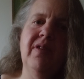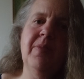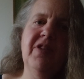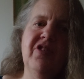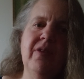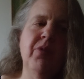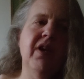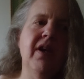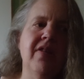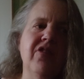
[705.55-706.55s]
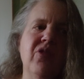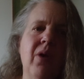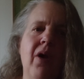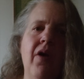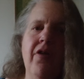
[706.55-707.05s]
especially in regards to
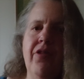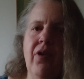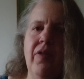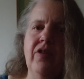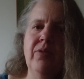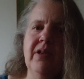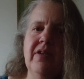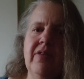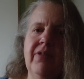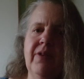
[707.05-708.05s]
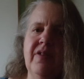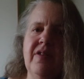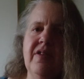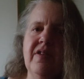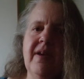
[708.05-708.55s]
Earth, on the 21st
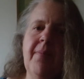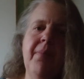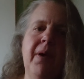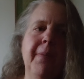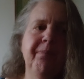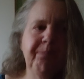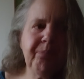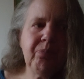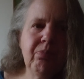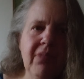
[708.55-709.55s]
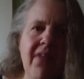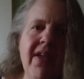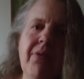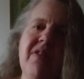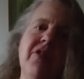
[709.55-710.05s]
of December,
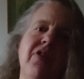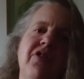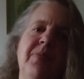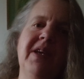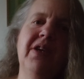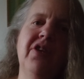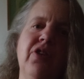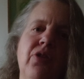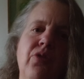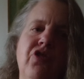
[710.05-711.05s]
there is going to be a huge